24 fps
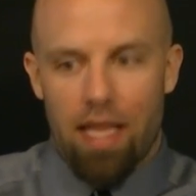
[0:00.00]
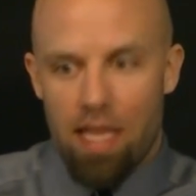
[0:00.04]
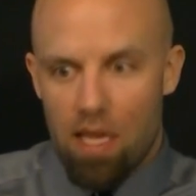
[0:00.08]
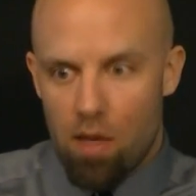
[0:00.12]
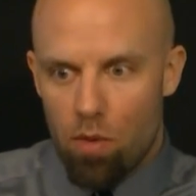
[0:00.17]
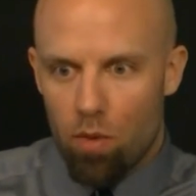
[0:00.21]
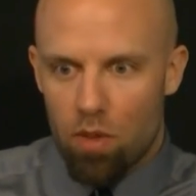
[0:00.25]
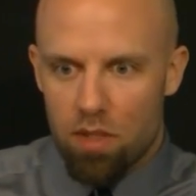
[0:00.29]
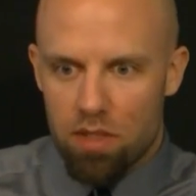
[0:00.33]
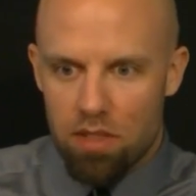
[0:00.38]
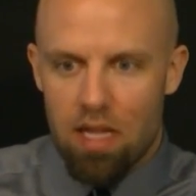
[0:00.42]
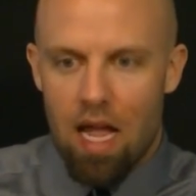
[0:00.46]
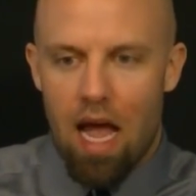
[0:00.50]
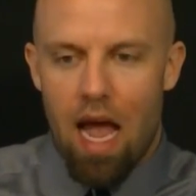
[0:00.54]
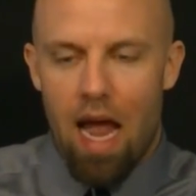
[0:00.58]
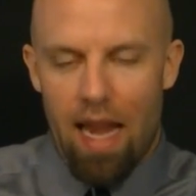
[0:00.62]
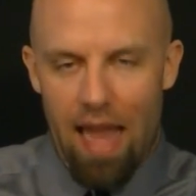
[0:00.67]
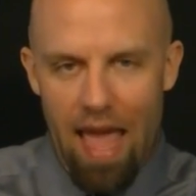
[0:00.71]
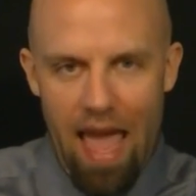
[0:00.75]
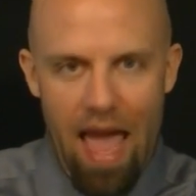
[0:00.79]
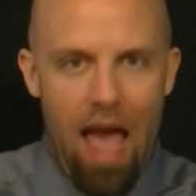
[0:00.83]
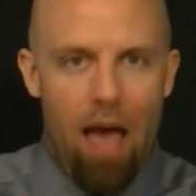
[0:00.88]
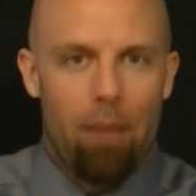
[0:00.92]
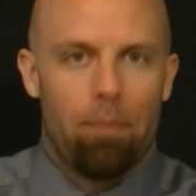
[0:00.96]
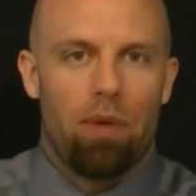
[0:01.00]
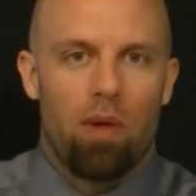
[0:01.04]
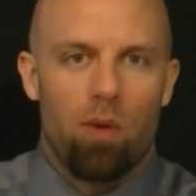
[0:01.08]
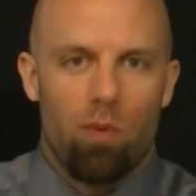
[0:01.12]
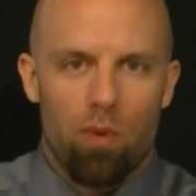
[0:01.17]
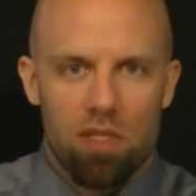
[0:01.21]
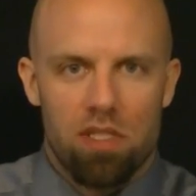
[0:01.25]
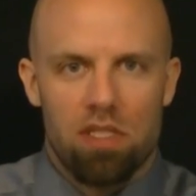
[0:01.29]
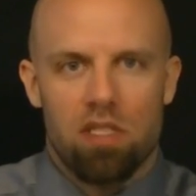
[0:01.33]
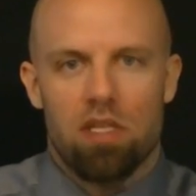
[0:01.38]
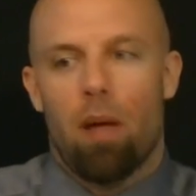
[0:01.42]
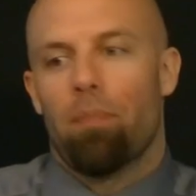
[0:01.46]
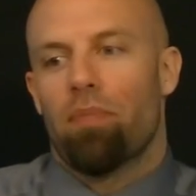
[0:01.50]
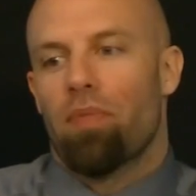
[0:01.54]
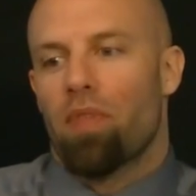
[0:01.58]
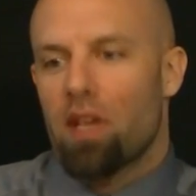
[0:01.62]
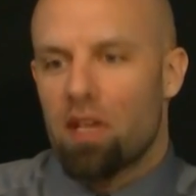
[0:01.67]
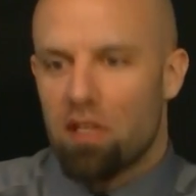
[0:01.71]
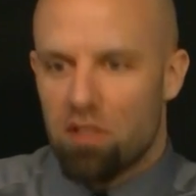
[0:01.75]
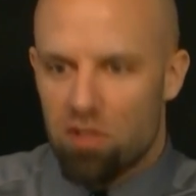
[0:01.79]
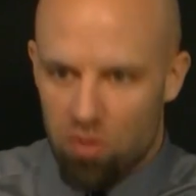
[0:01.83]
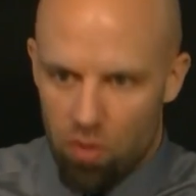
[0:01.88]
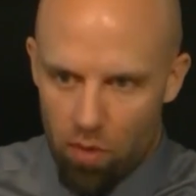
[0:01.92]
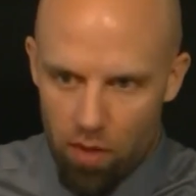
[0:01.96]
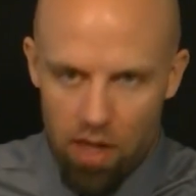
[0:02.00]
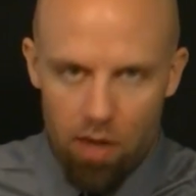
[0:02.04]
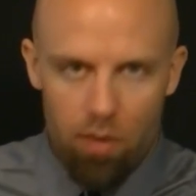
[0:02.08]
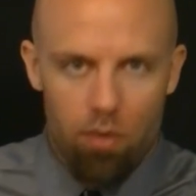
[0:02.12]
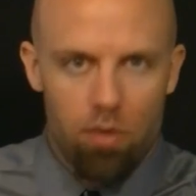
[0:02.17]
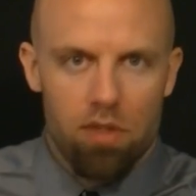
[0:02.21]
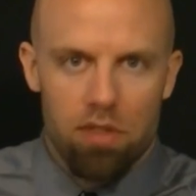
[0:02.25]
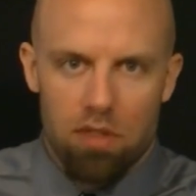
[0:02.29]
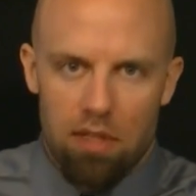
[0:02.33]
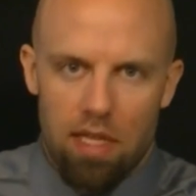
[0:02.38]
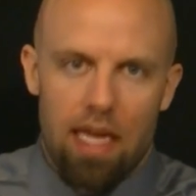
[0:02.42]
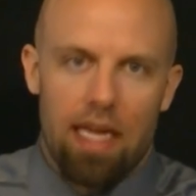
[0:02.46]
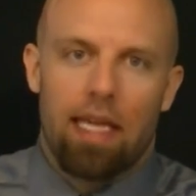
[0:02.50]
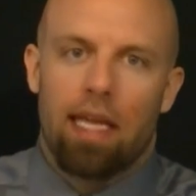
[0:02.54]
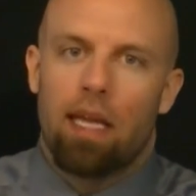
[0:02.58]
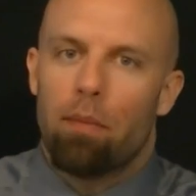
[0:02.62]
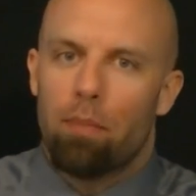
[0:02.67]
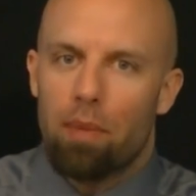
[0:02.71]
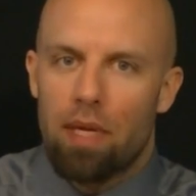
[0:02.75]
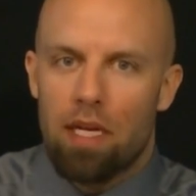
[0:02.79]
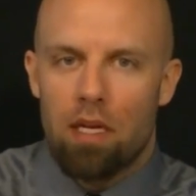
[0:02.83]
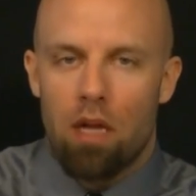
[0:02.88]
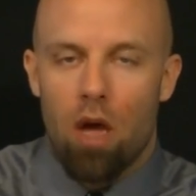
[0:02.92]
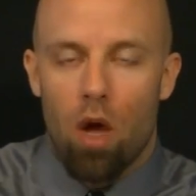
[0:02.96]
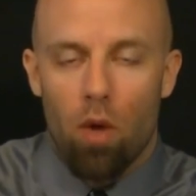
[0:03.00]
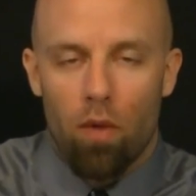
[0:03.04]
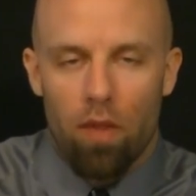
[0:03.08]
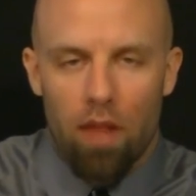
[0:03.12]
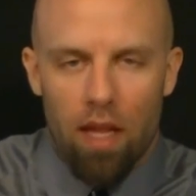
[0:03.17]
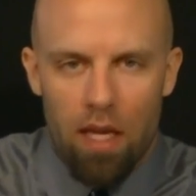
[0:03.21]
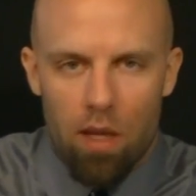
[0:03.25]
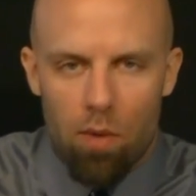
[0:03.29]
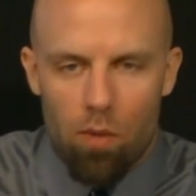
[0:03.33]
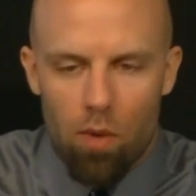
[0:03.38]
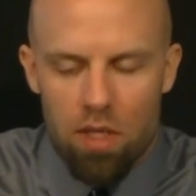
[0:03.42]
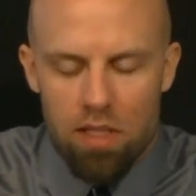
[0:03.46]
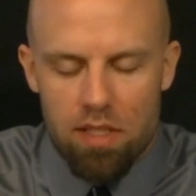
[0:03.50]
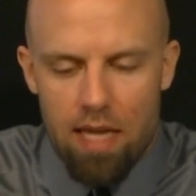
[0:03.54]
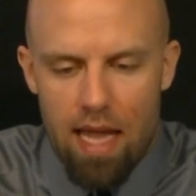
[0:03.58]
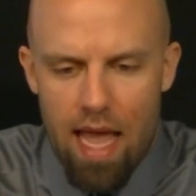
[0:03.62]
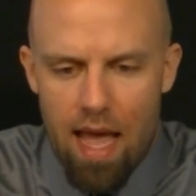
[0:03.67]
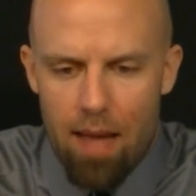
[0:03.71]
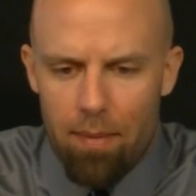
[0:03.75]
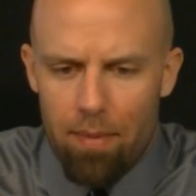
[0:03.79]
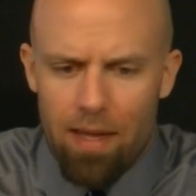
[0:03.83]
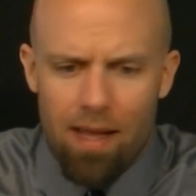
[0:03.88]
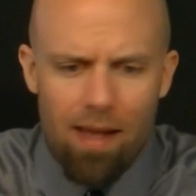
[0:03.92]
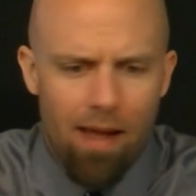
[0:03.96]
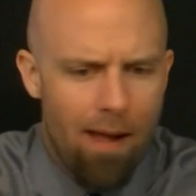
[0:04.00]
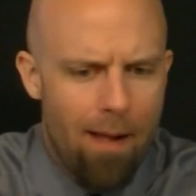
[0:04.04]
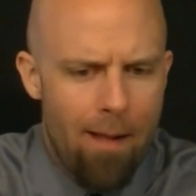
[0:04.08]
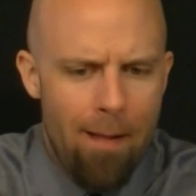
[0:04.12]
He was not happy with something, so he was letting it be known that he wasn't happy.